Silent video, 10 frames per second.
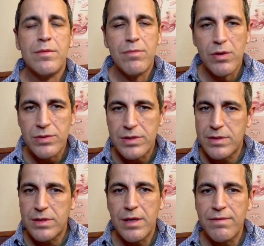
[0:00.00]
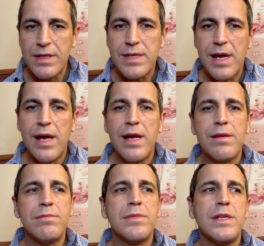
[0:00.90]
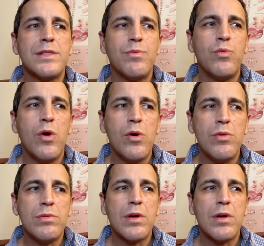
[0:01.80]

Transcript: most of the time this won't